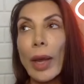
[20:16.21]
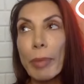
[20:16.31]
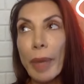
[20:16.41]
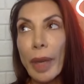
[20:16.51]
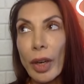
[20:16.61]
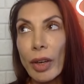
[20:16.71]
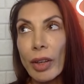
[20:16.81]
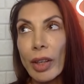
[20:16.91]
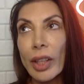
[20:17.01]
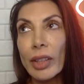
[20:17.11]
bigger
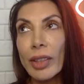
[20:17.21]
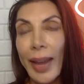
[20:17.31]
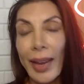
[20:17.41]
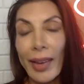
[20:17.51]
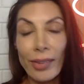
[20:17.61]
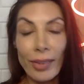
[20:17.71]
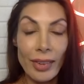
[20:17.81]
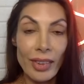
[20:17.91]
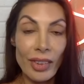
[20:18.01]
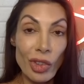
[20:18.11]
and gangster
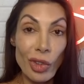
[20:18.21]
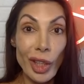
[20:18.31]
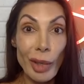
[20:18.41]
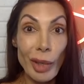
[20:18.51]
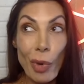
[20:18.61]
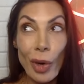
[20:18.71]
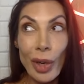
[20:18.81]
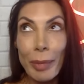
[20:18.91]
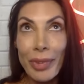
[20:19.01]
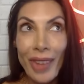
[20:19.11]
than shooting a porn.
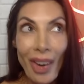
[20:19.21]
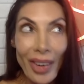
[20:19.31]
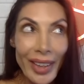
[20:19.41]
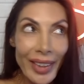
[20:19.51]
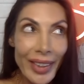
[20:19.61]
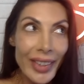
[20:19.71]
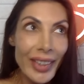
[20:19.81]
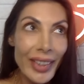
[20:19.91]
I'm sorry, like